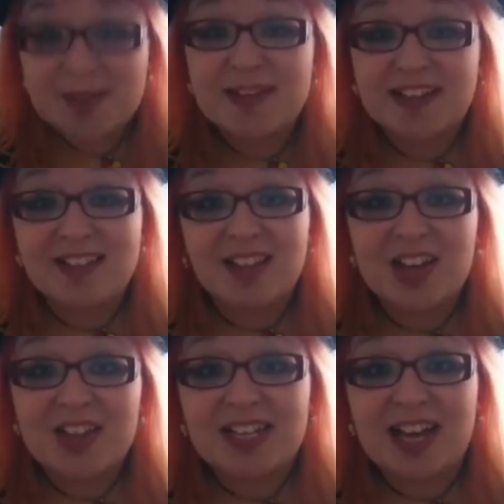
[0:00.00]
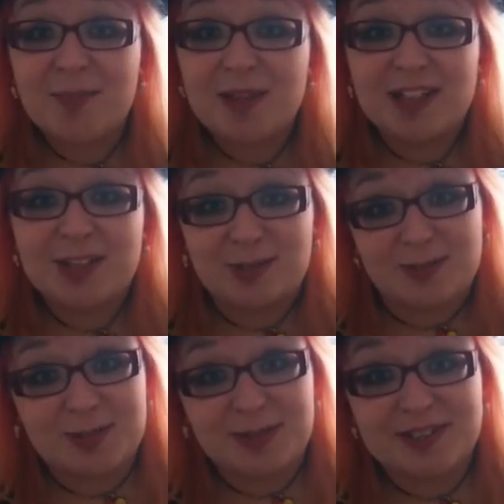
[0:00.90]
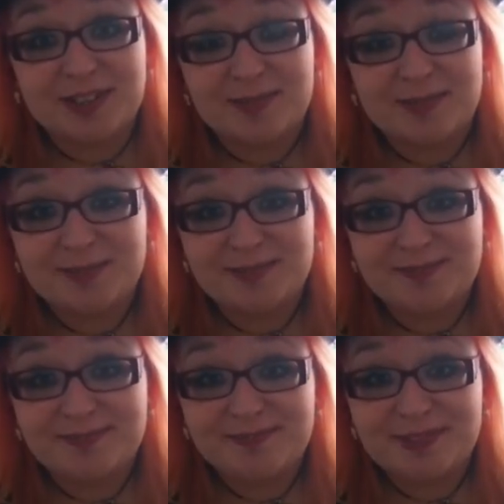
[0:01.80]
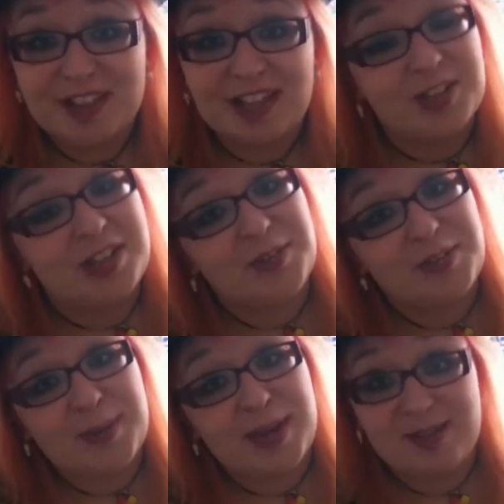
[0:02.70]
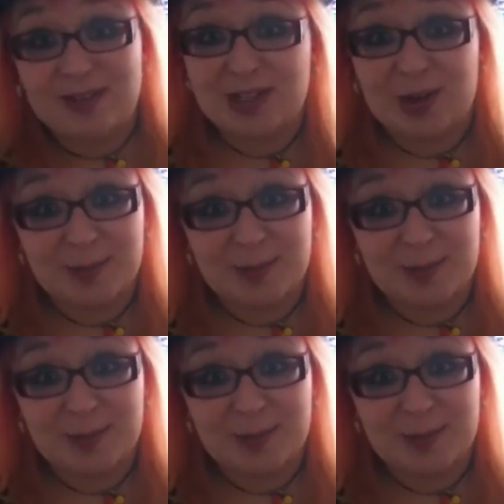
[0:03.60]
because a lot of the time they look up to us, so they're looking for a behaviour to